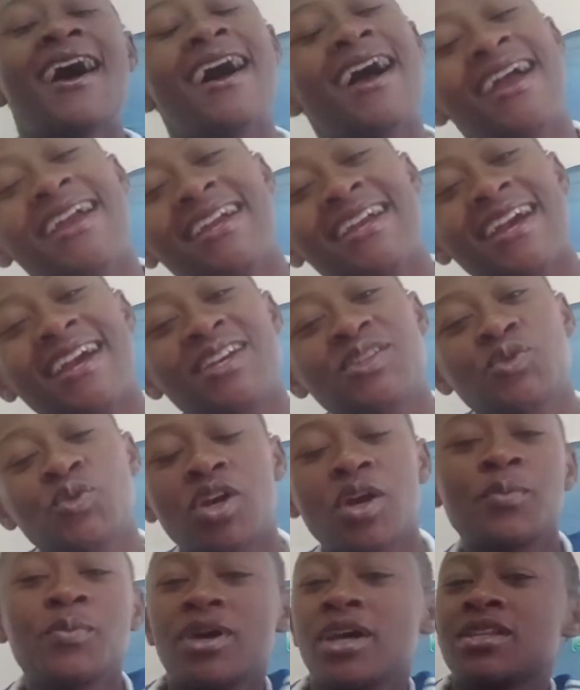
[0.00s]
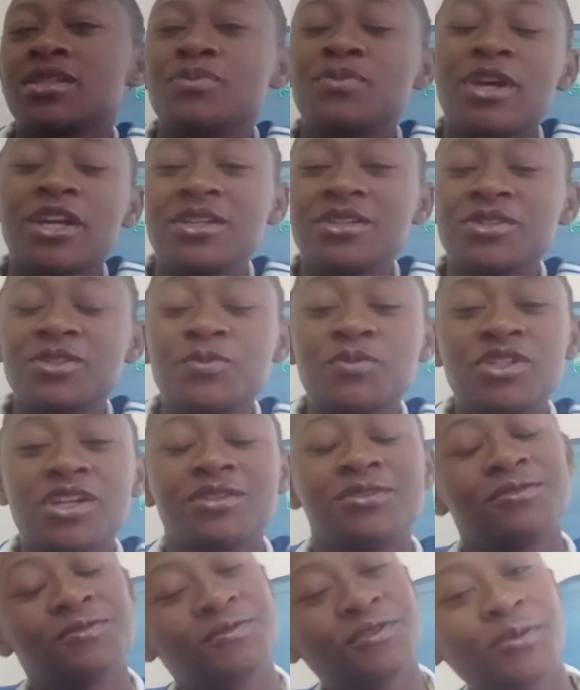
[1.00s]
Hi guys, welcome back to my YouTube
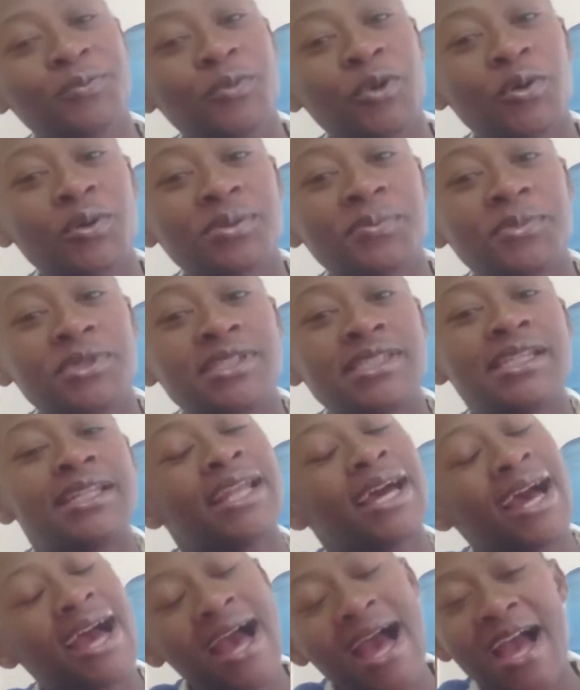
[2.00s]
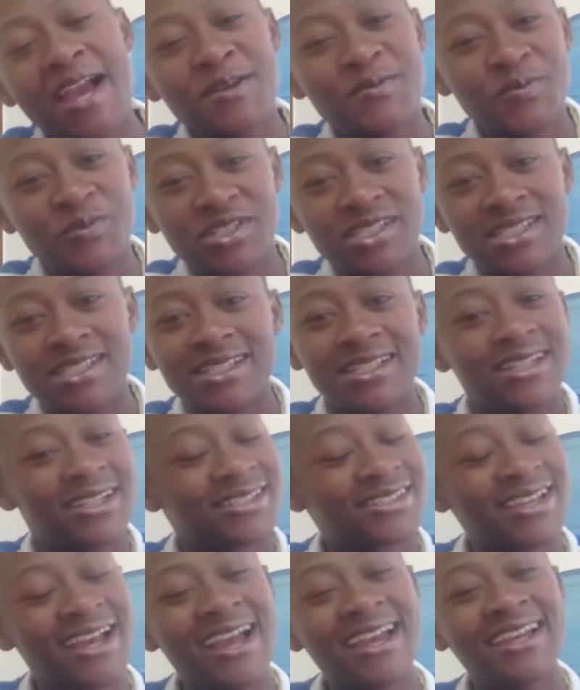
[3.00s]
channel, Football with Priscilla. I'm
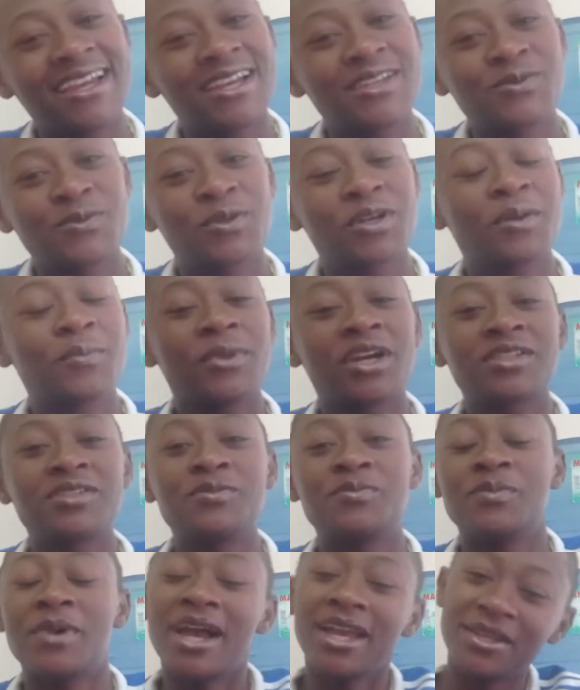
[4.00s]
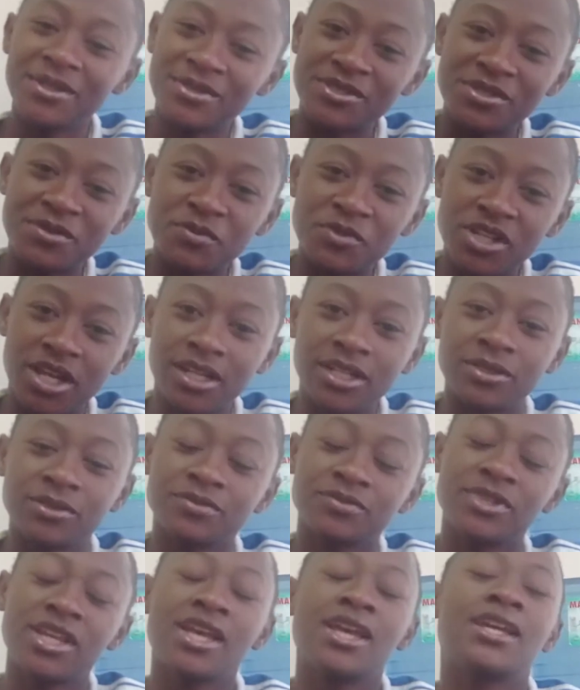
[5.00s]
Priscilla. So hi guys, welcome back to my YouTube
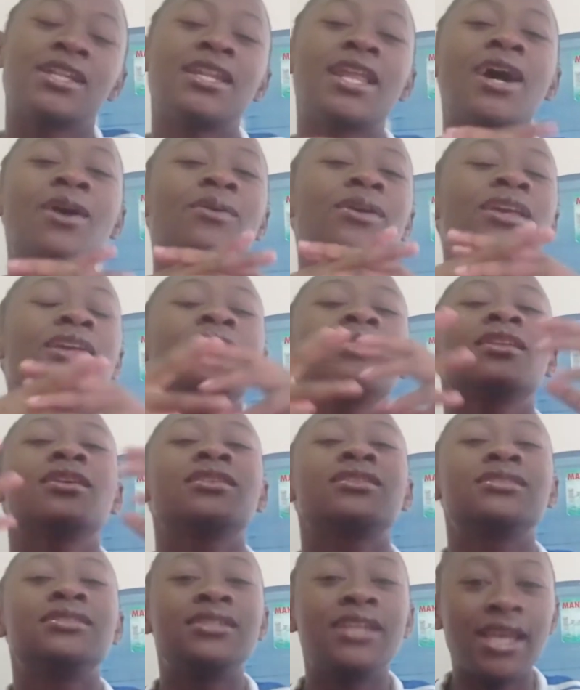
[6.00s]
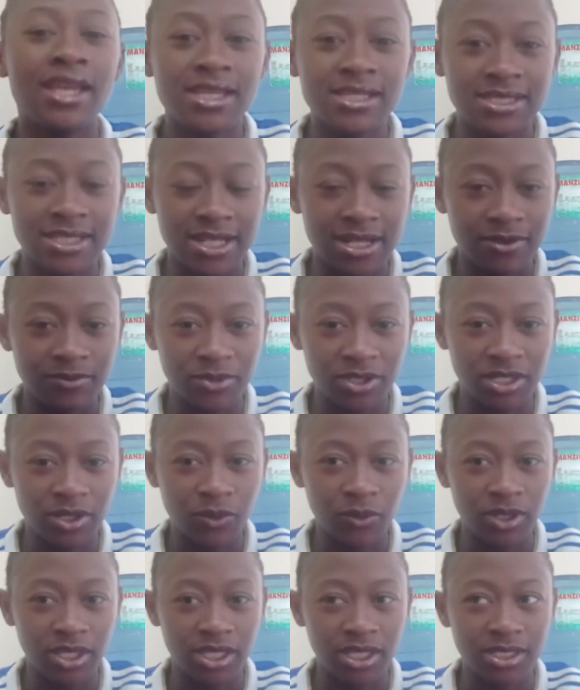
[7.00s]
channel. Now, in the days that I've been
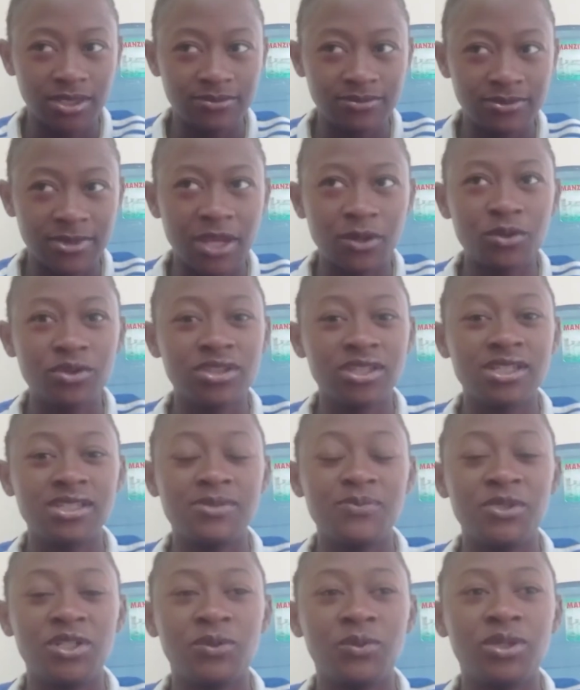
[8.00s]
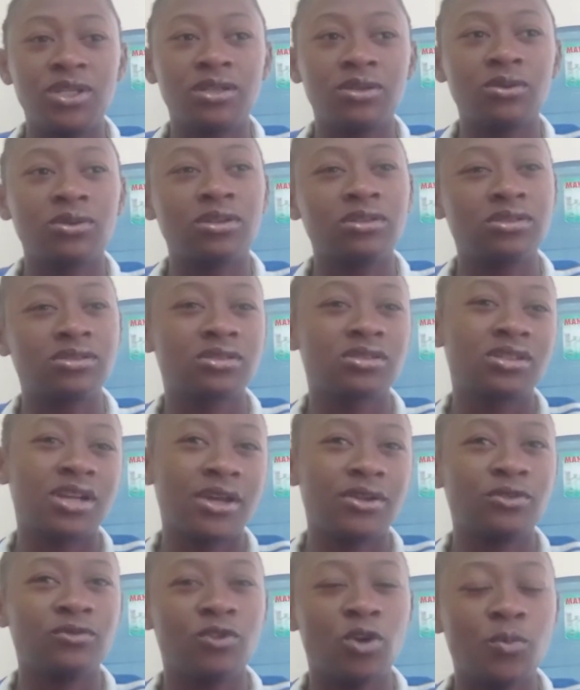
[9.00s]
away, I don't think it's been a week. Okay, it's
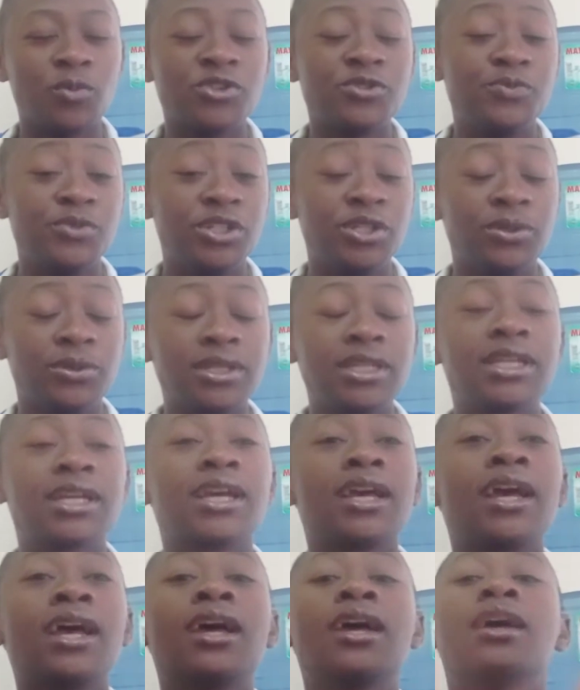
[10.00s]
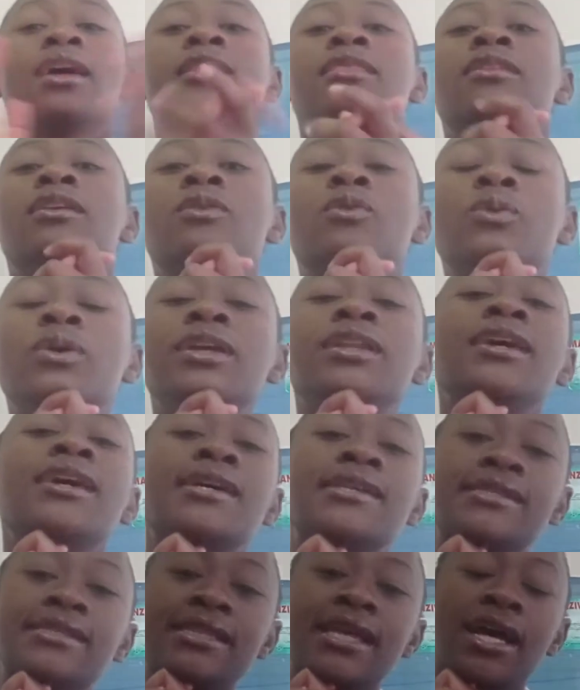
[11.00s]
kind of almost been a week. The Queen
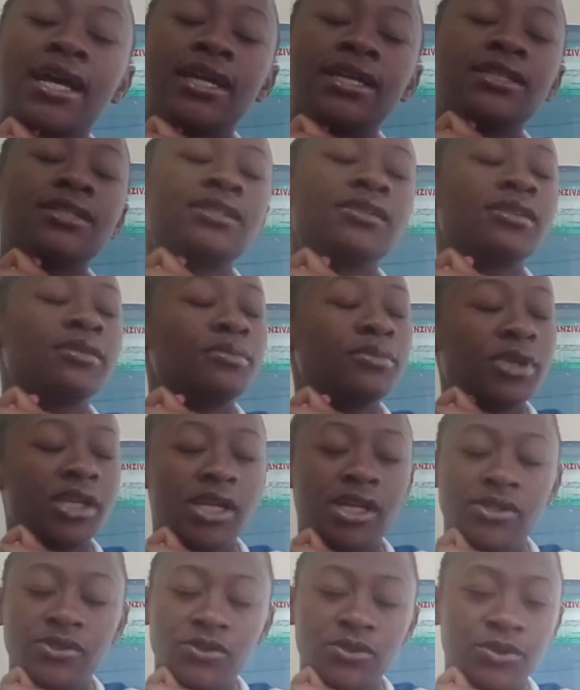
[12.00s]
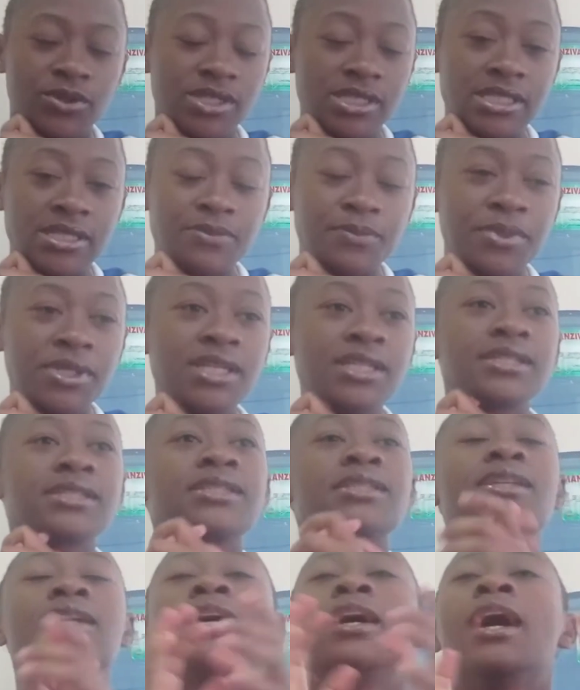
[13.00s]
has died. May her soul rest in
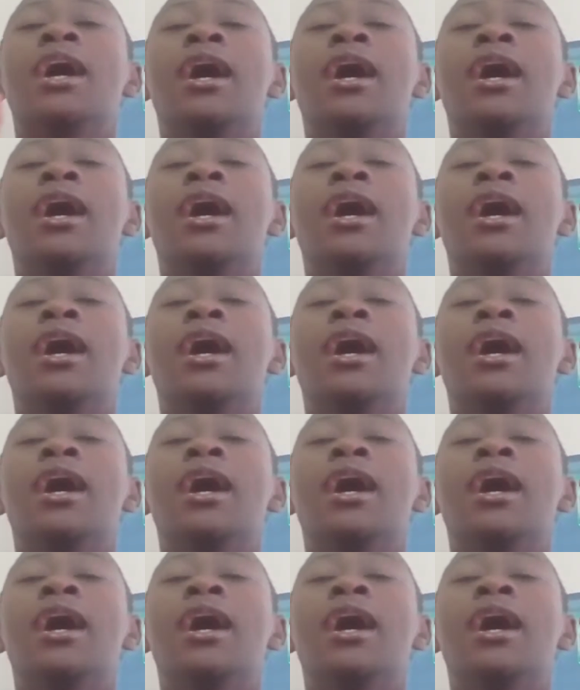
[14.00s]
peace.